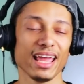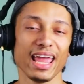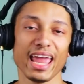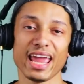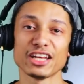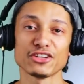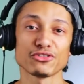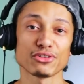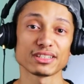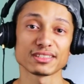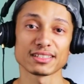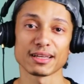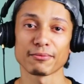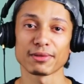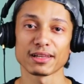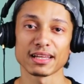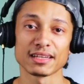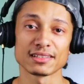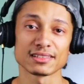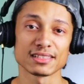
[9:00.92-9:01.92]
interesting
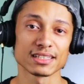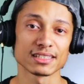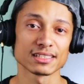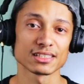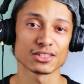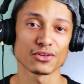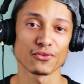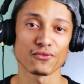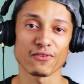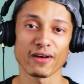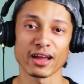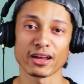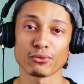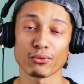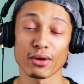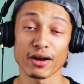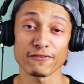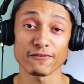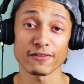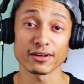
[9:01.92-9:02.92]
places to find
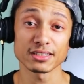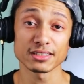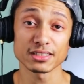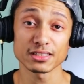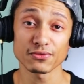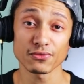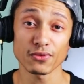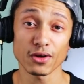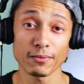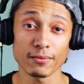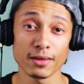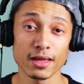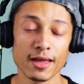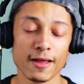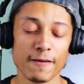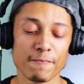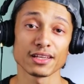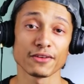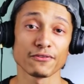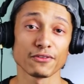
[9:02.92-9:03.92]
references from.
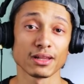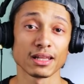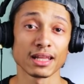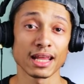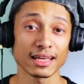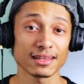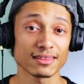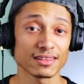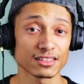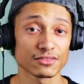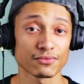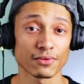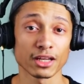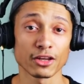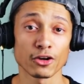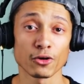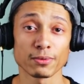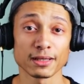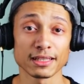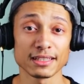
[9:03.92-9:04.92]
If you like this
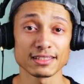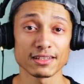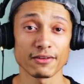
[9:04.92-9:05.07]
video, please